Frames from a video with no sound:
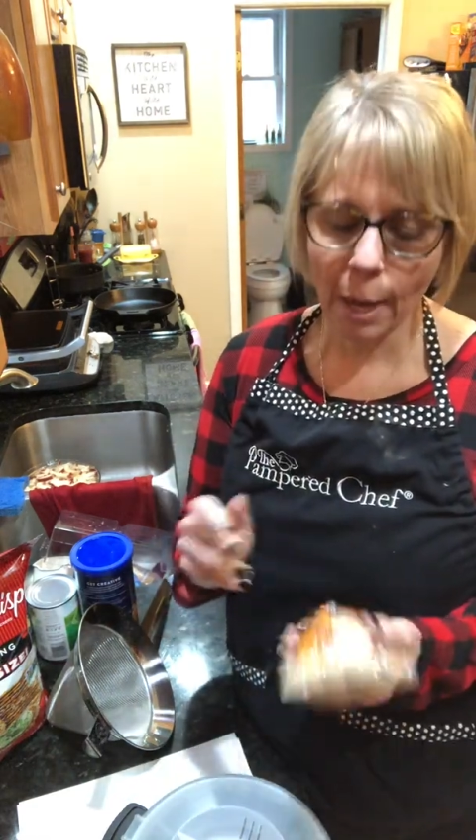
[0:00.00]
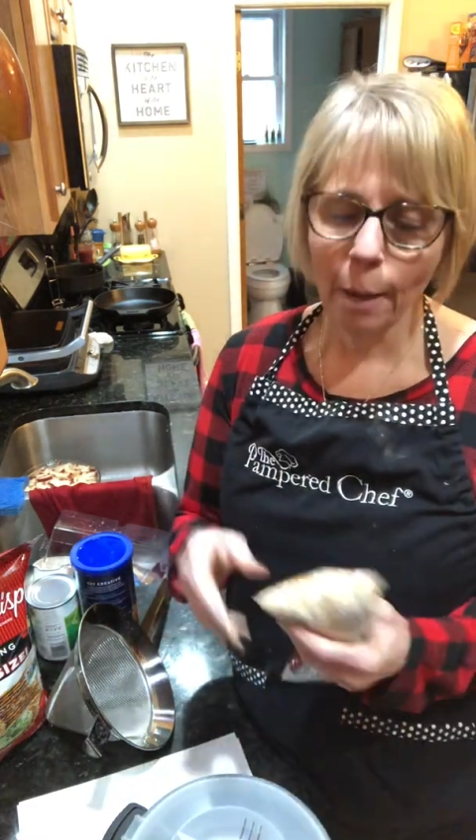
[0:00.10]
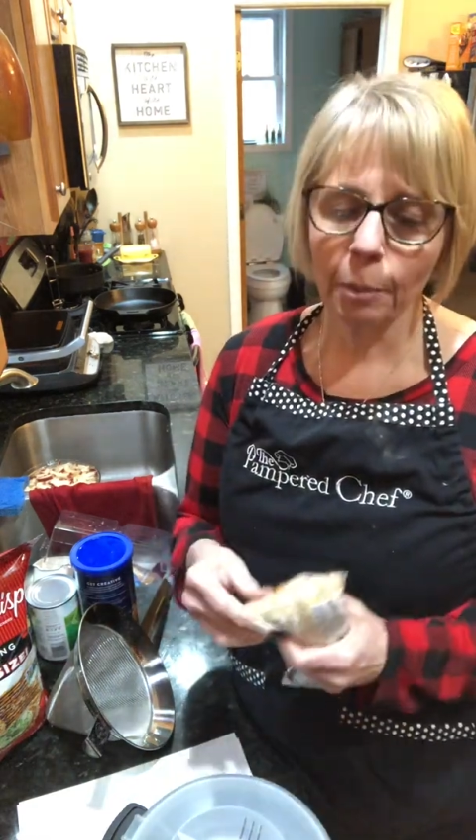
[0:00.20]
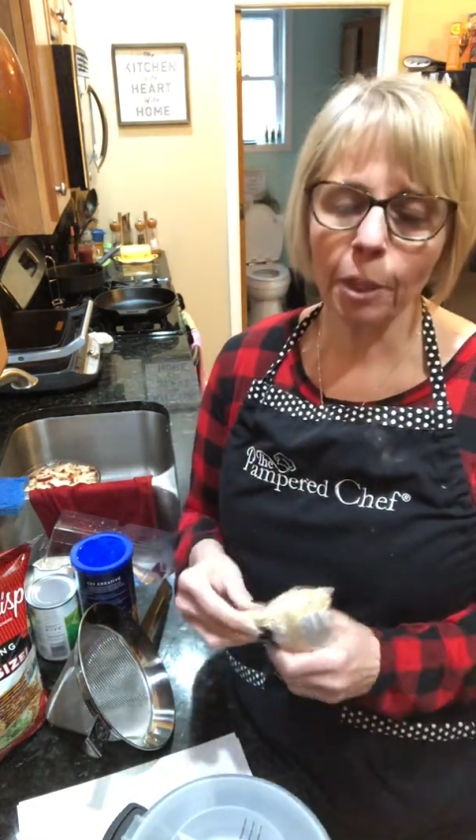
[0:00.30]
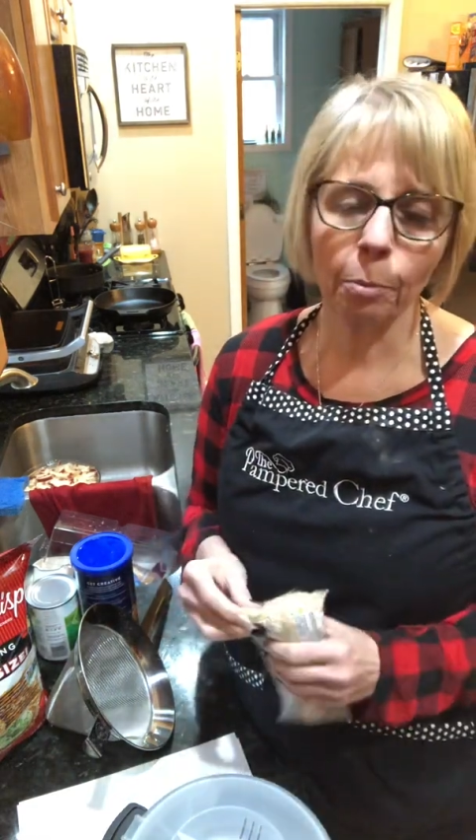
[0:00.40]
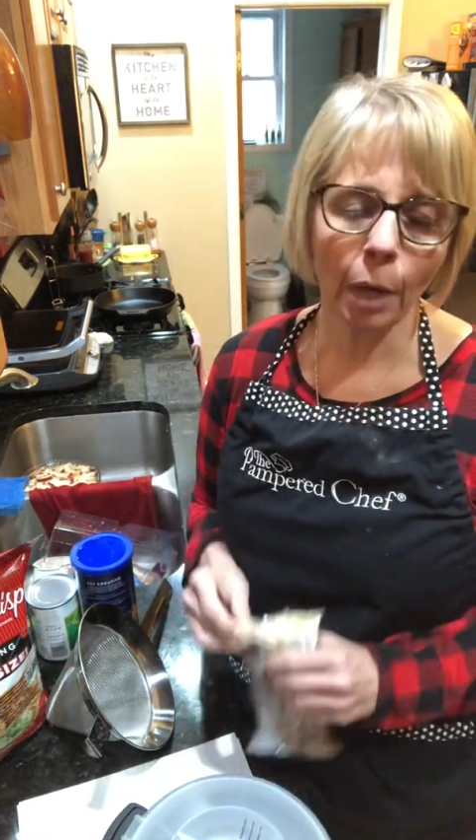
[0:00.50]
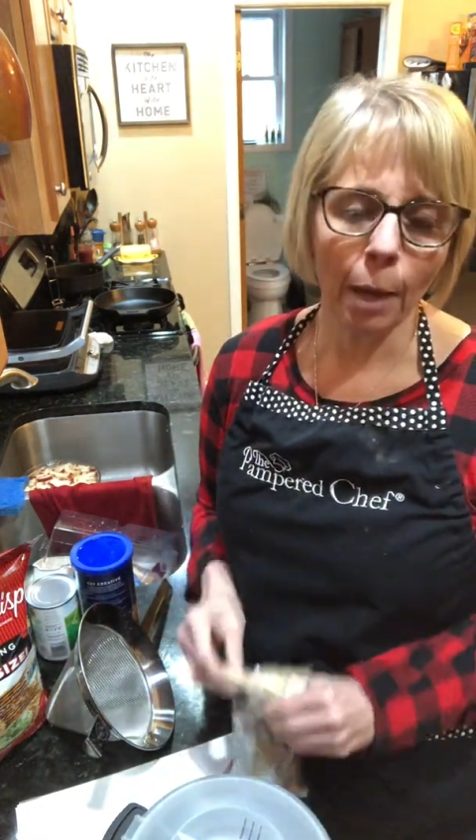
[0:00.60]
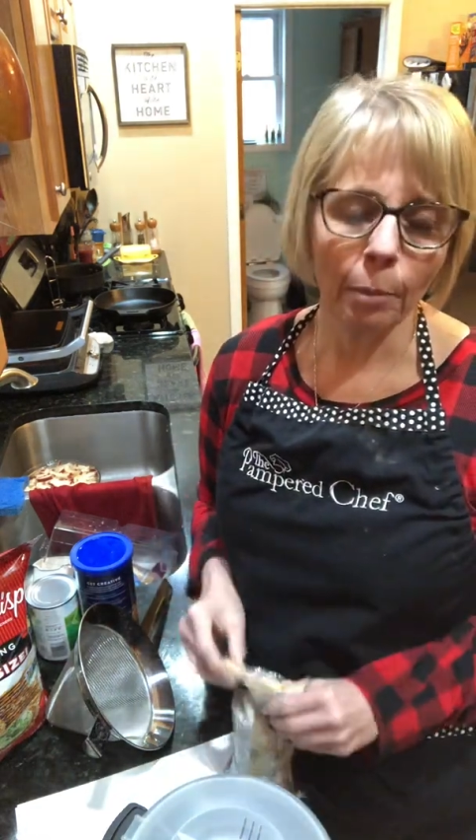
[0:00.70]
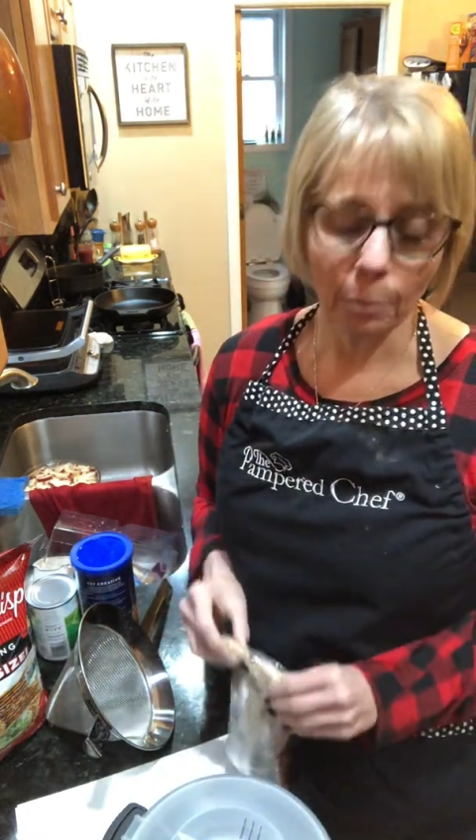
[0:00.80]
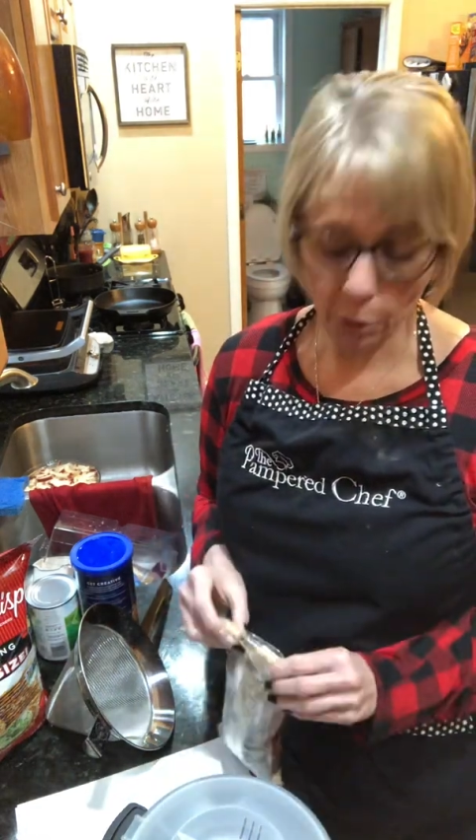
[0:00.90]
But the
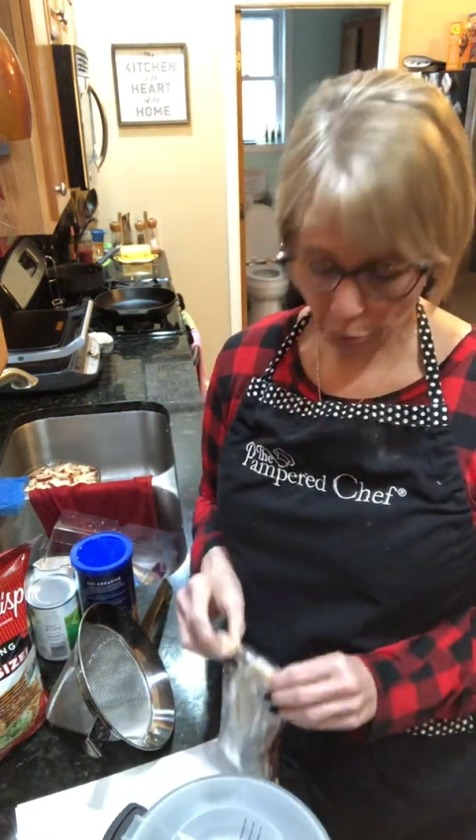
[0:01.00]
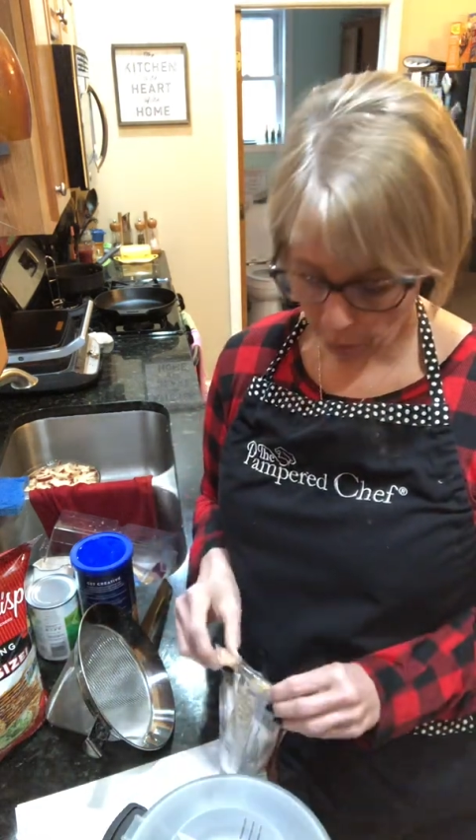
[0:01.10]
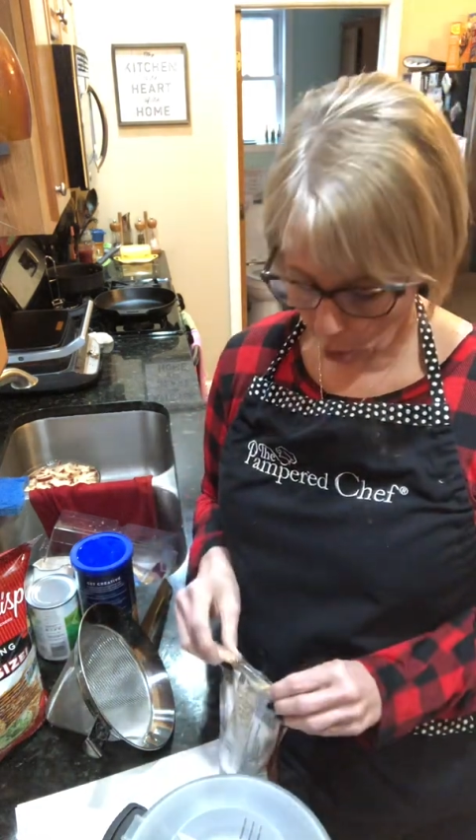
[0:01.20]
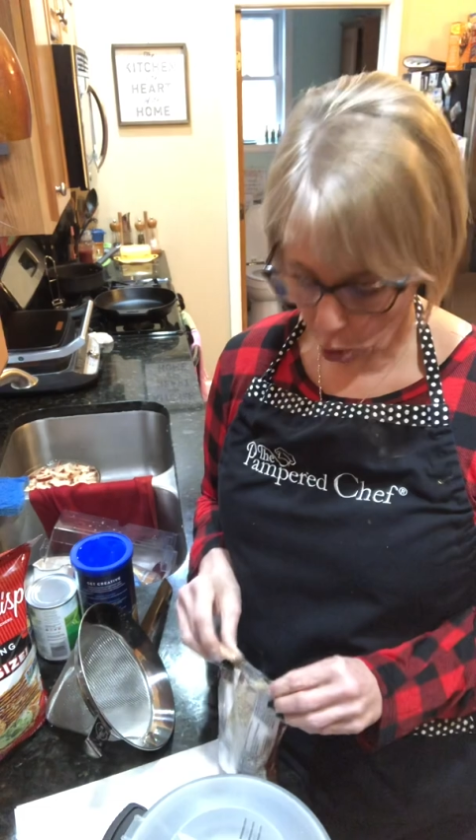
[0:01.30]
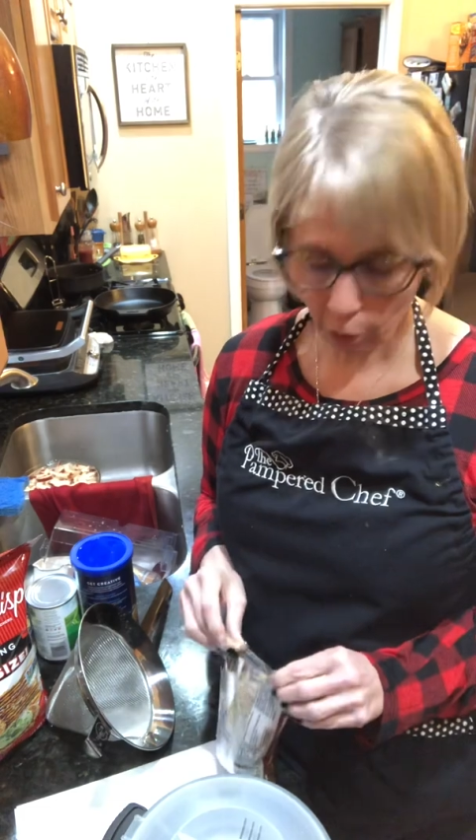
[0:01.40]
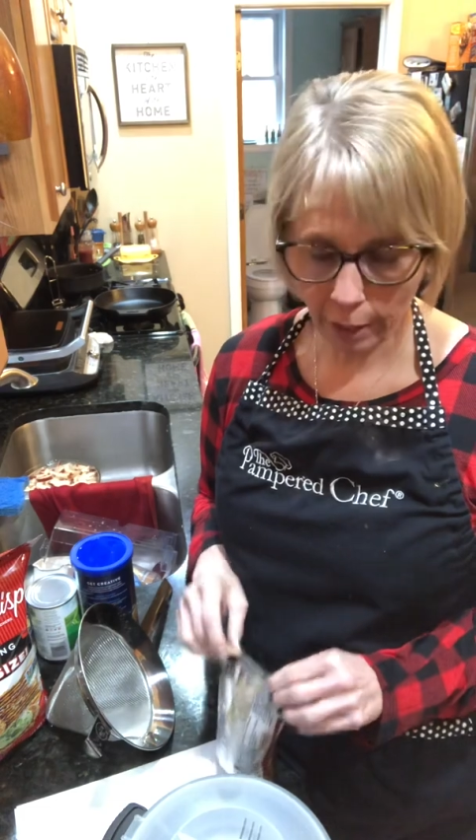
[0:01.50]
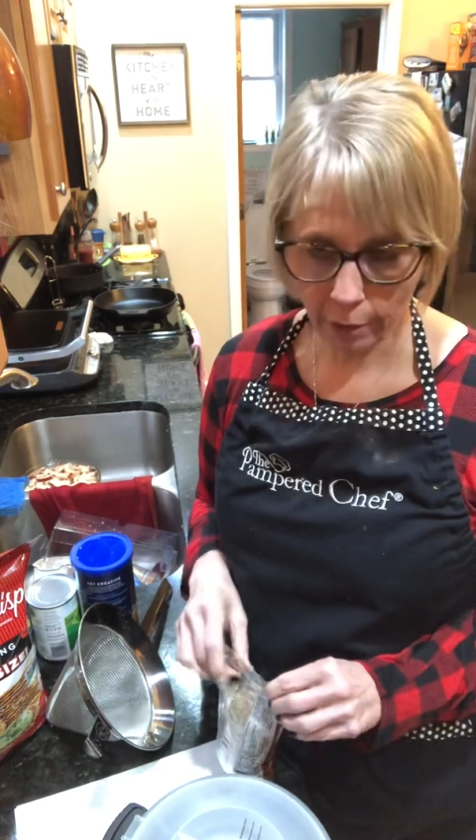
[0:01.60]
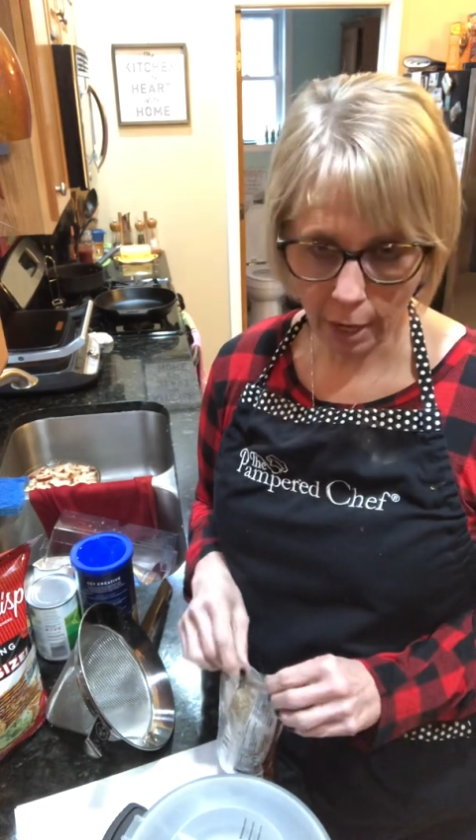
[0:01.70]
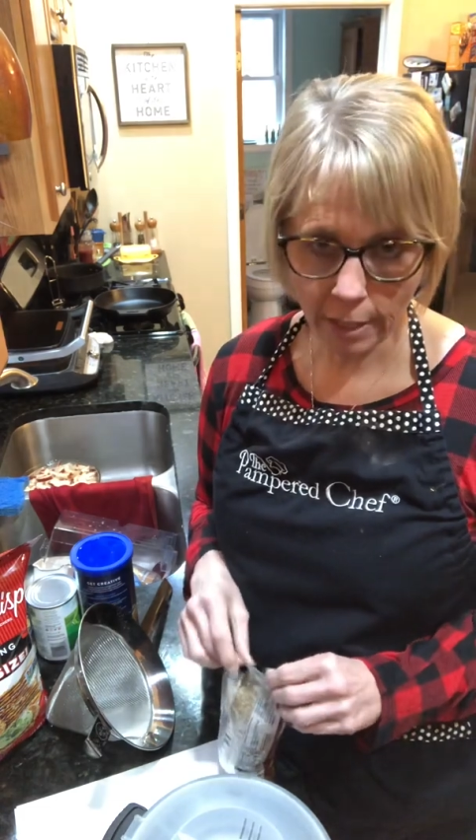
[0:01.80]
problem with long grain rice